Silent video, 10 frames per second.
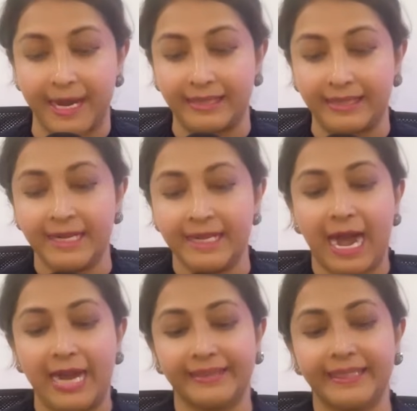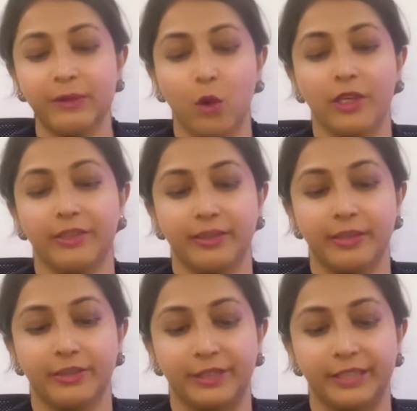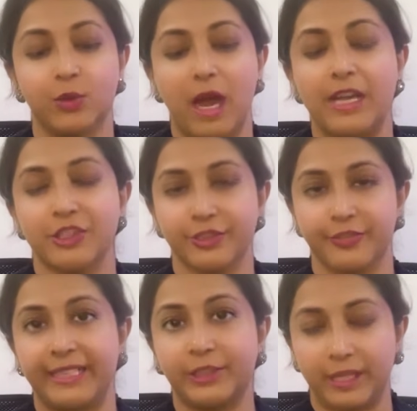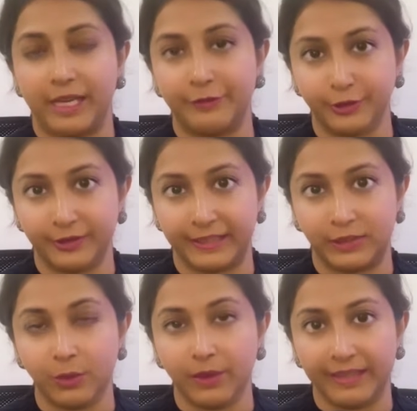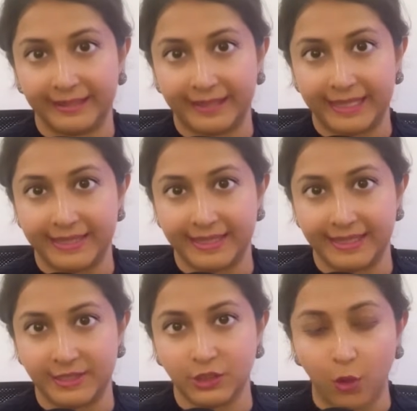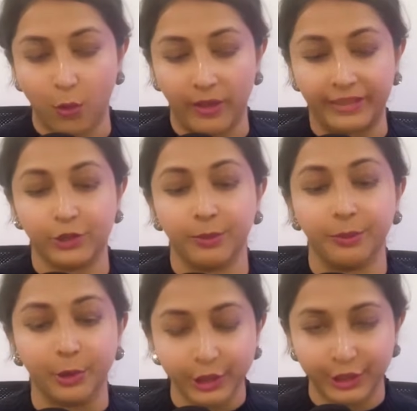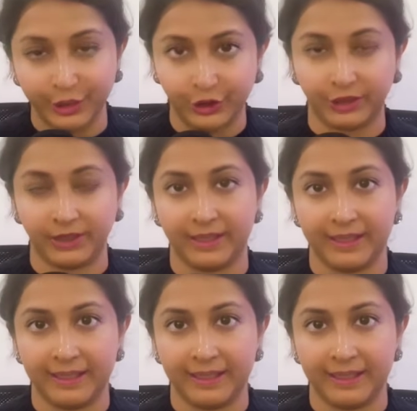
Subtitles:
And I think what the US is very cleverly doing is it's going to merge